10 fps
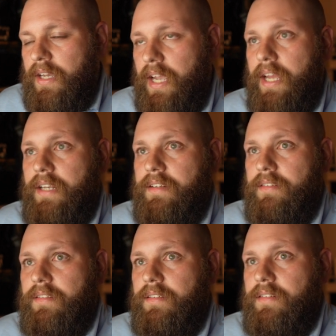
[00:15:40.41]
And
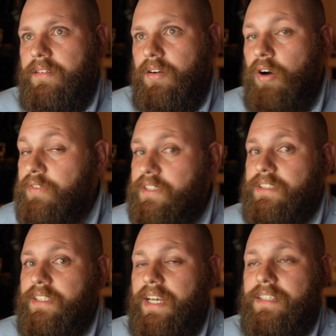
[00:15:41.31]

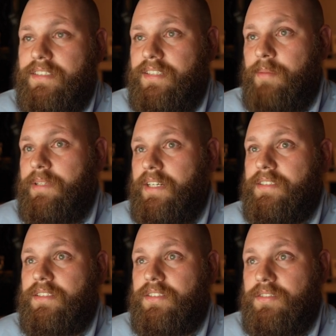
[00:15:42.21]
obviously, as a
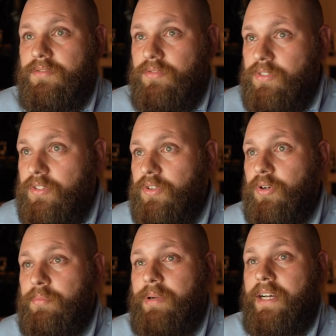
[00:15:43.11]
cyberneticist,
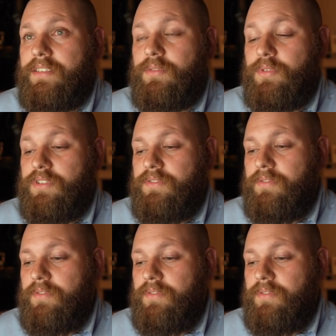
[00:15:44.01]
Gordon Pasque was